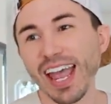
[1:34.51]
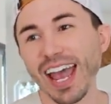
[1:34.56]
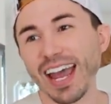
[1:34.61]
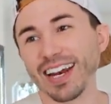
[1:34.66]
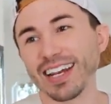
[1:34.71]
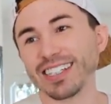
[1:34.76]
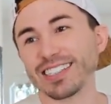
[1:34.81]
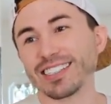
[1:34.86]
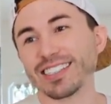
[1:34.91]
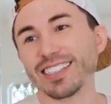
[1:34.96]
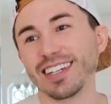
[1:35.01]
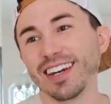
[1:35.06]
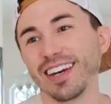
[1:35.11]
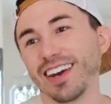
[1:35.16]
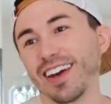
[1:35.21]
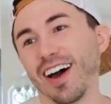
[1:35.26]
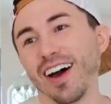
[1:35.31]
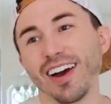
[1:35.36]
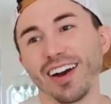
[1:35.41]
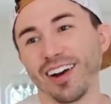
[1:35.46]
and it's
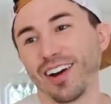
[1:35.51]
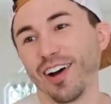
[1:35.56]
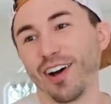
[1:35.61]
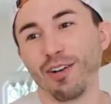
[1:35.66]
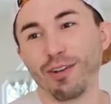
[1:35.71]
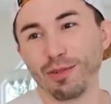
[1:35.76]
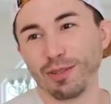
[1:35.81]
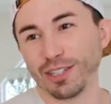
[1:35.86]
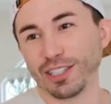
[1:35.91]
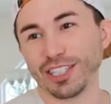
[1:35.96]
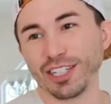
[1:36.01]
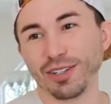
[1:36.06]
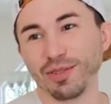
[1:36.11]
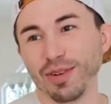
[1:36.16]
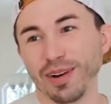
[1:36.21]
not at all what she